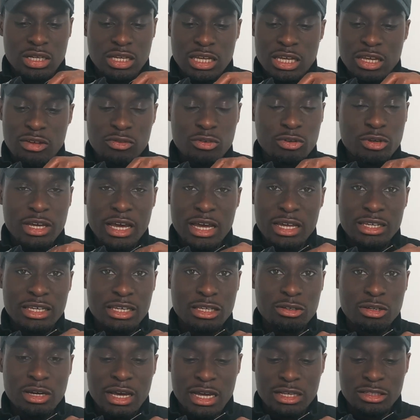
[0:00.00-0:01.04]
If you can get
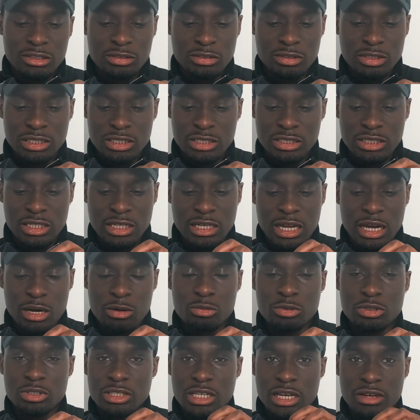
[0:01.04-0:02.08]
your hands on these, then I
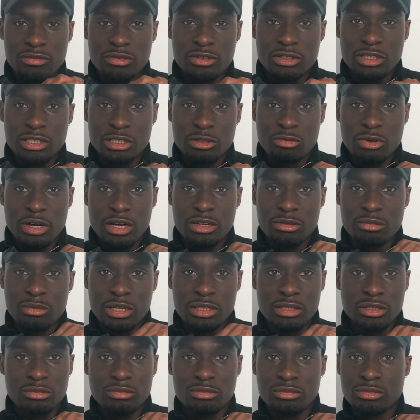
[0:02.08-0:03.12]
would definitely
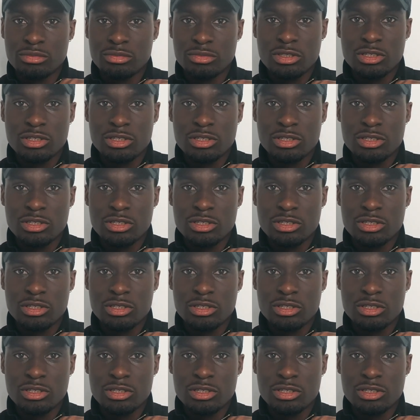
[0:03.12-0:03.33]
recommend them.